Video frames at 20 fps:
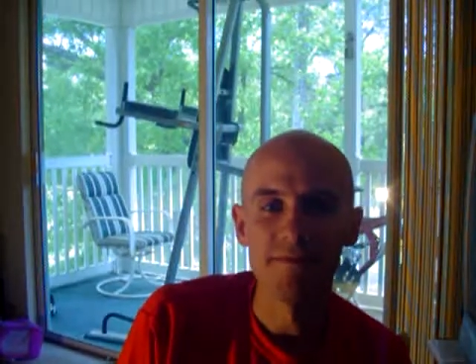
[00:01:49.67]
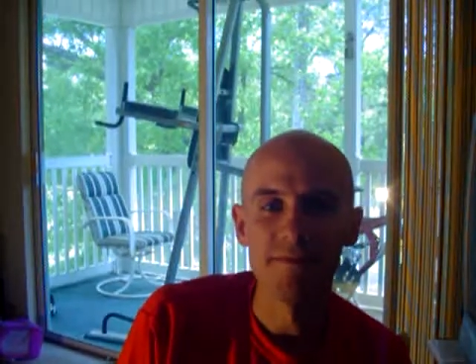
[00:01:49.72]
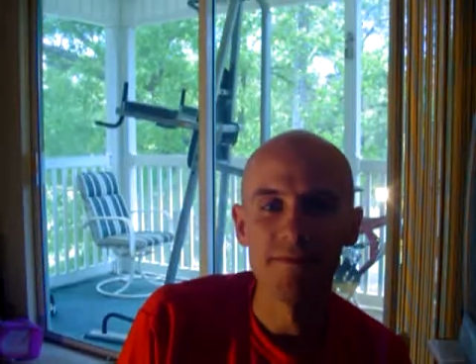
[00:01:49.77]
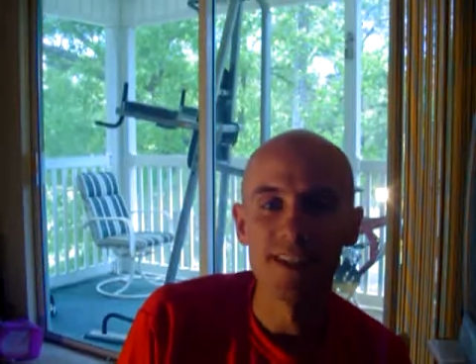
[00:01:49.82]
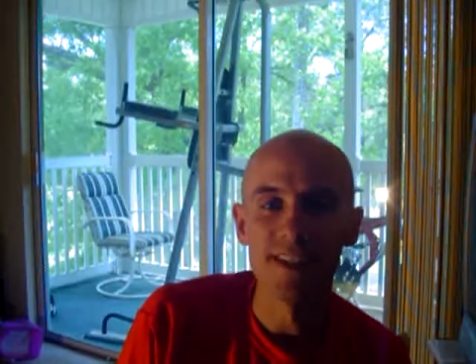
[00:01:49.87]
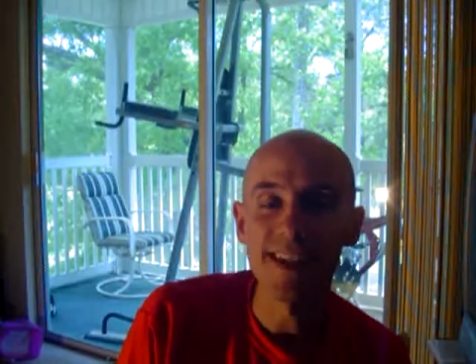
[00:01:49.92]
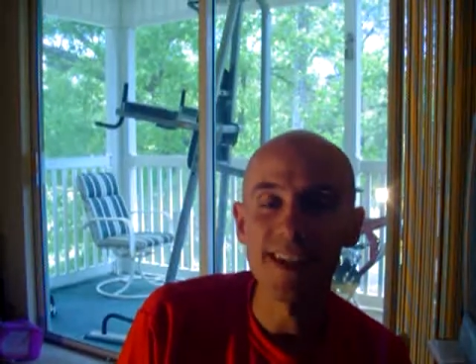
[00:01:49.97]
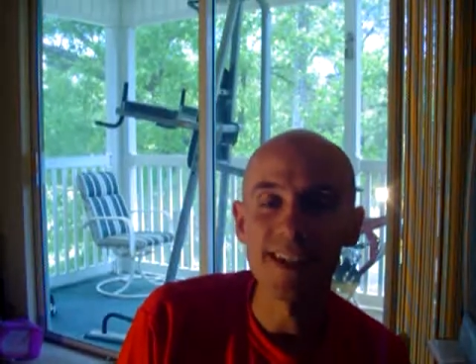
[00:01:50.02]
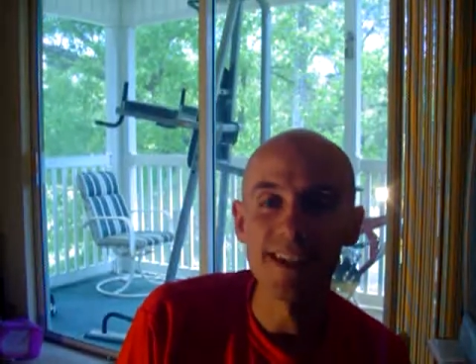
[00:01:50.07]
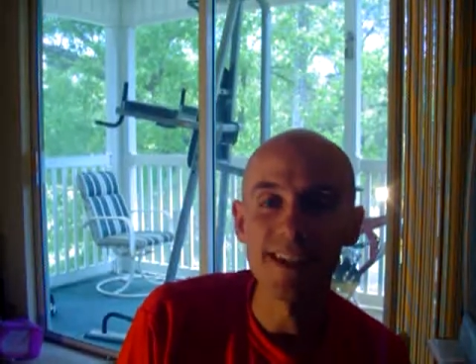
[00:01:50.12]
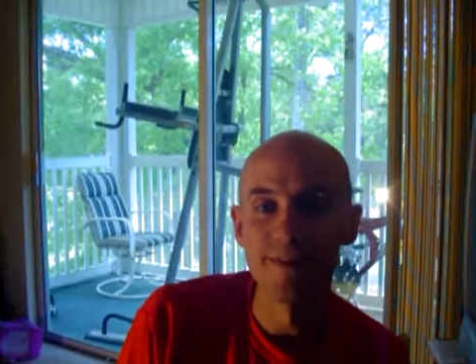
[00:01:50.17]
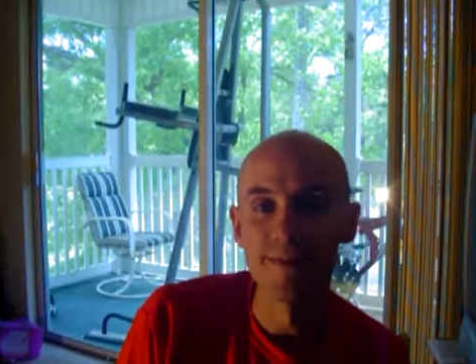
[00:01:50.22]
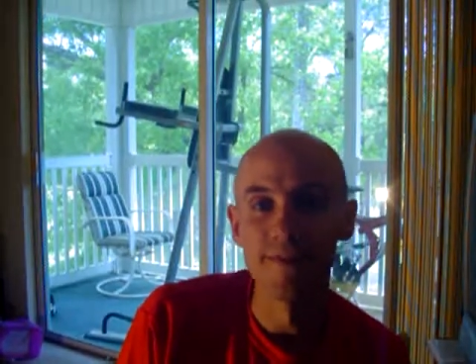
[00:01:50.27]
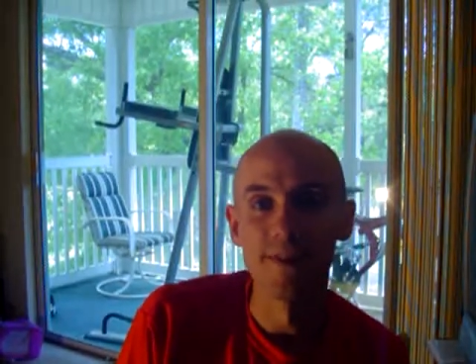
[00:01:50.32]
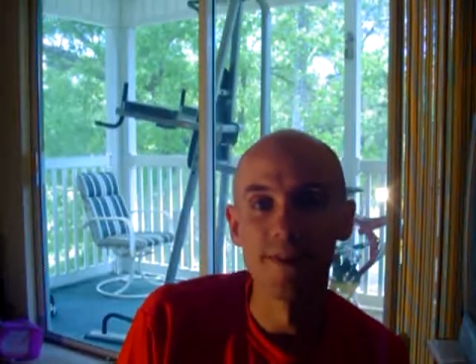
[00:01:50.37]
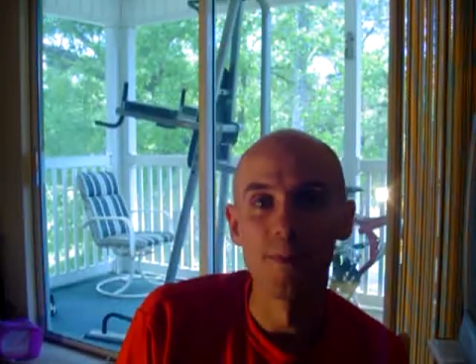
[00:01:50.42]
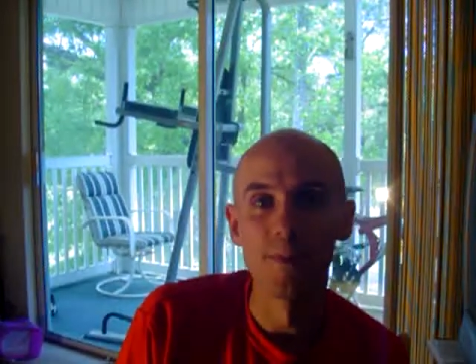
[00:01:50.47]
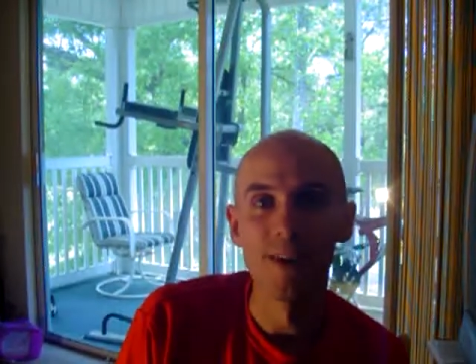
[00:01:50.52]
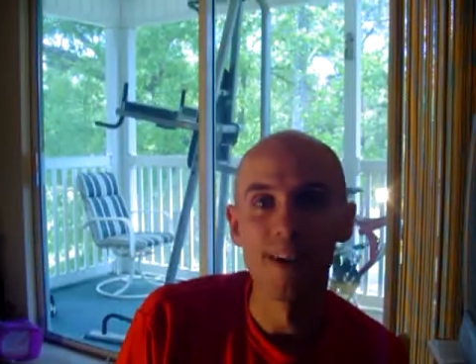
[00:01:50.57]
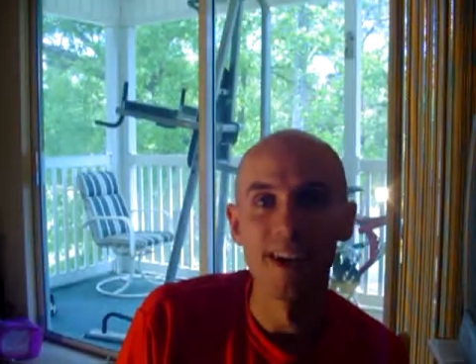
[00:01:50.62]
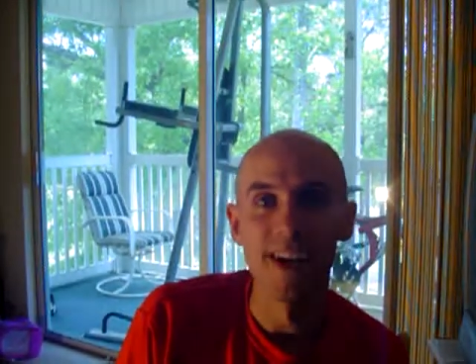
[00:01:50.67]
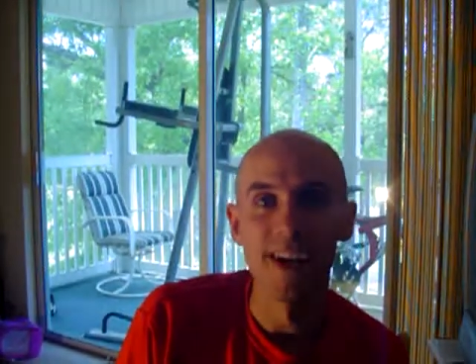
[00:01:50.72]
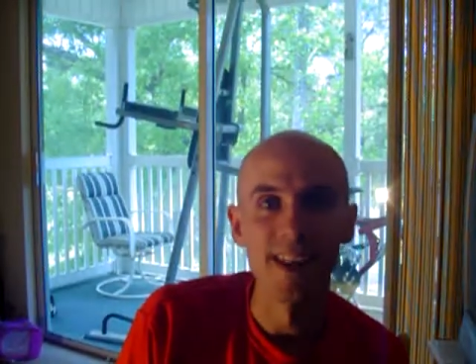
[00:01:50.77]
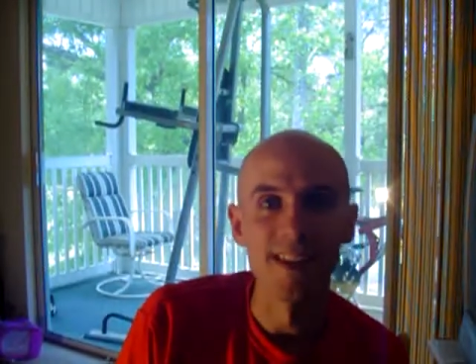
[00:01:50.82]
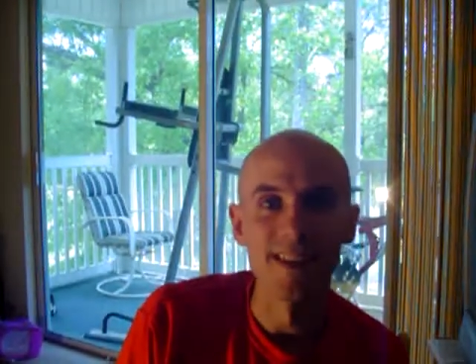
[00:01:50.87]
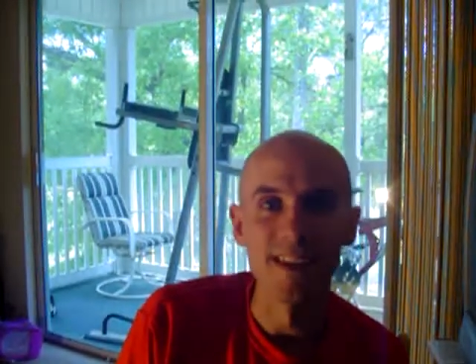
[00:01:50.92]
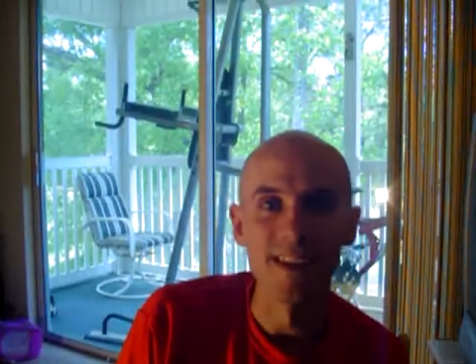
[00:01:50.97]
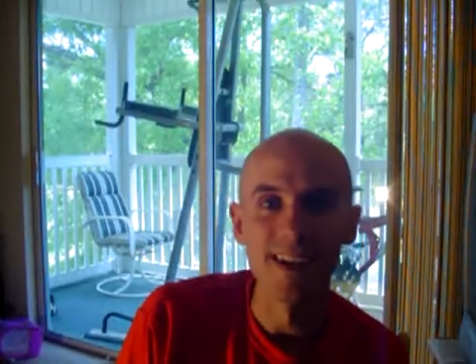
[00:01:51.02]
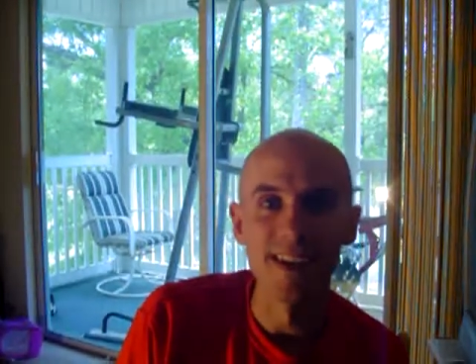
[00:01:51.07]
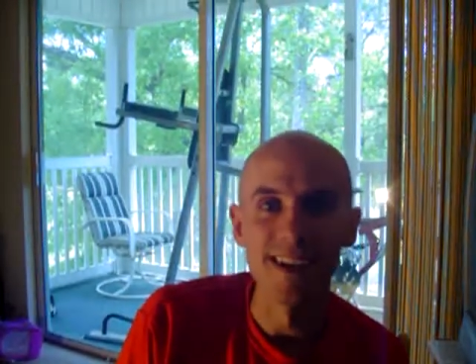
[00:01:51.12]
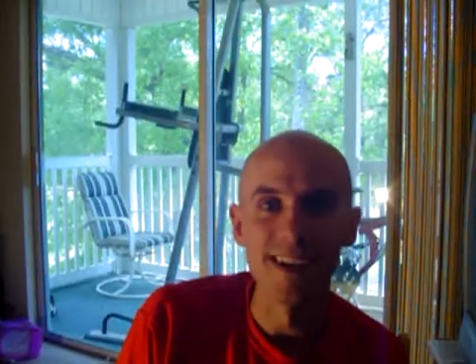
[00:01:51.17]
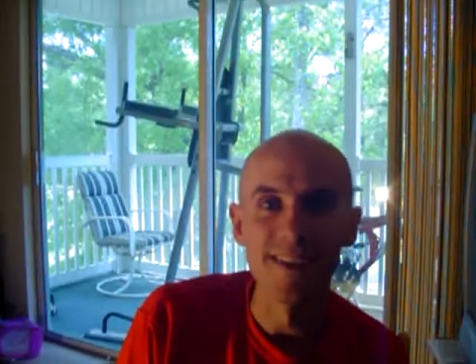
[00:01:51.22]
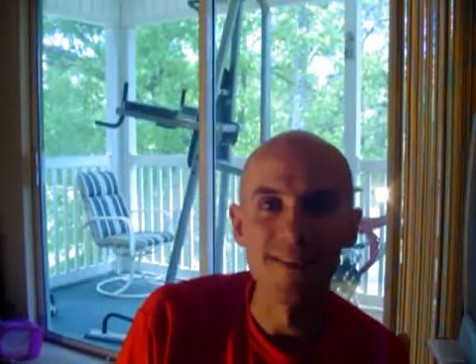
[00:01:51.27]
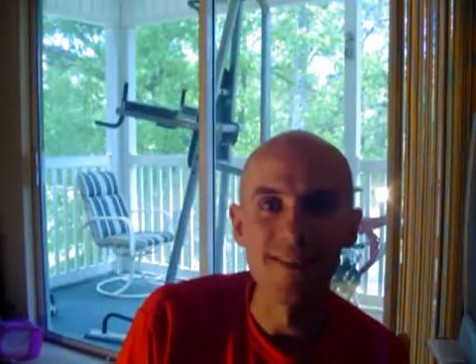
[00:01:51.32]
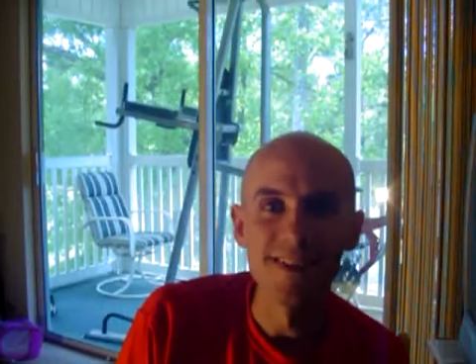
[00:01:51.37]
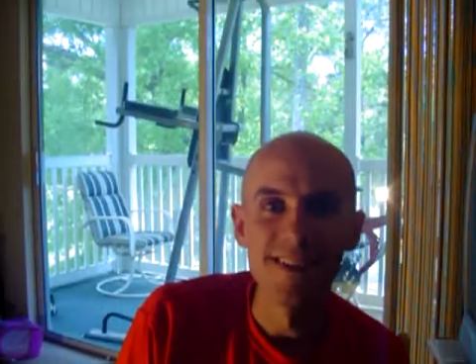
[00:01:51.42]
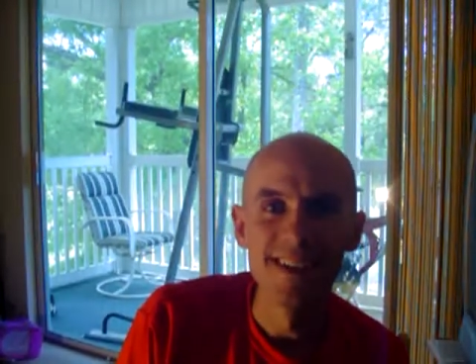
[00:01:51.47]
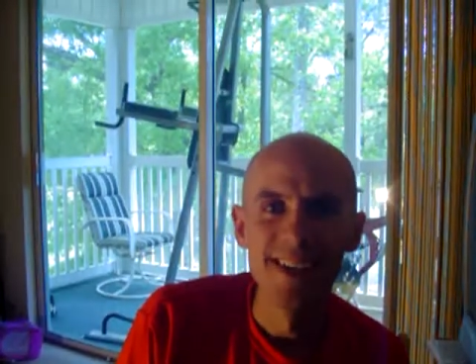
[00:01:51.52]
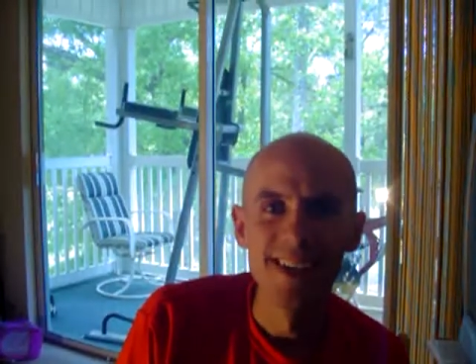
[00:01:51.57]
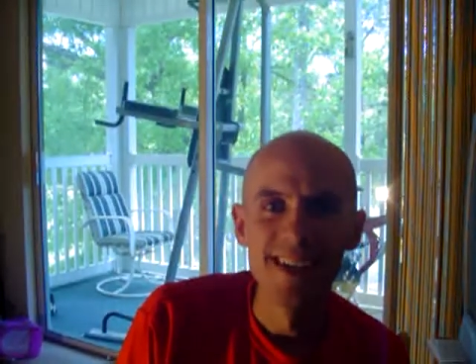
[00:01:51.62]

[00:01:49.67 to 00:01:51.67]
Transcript: chicken, for one, I love,